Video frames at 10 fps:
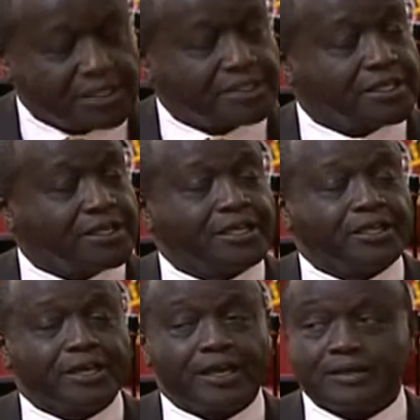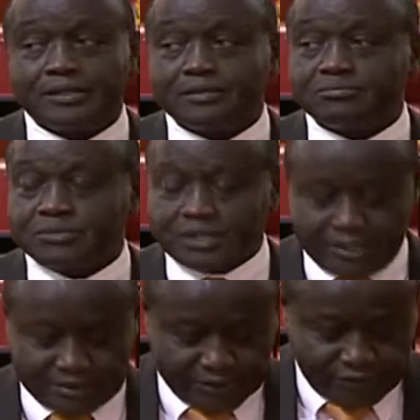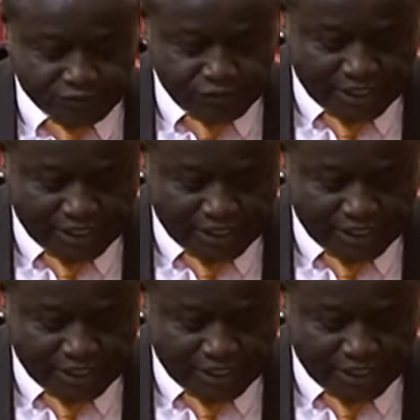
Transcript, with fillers: the, uh, the, the Rift